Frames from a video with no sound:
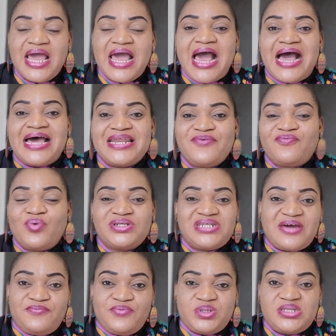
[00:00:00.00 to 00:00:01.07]
And even one thing
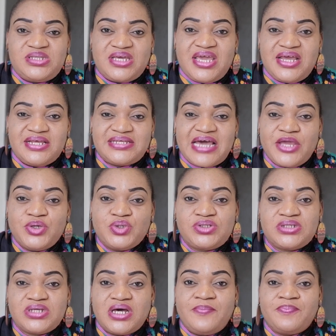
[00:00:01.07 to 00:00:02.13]
I've noticed again is I
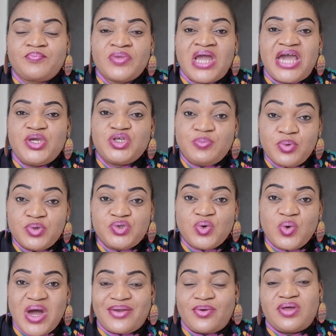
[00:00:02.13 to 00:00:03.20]
use
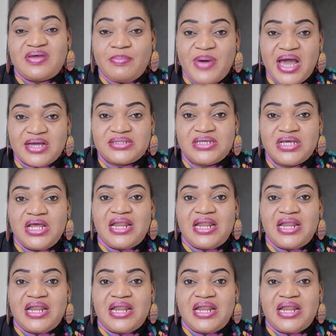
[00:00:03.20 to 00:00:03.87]
Monzo and other banks,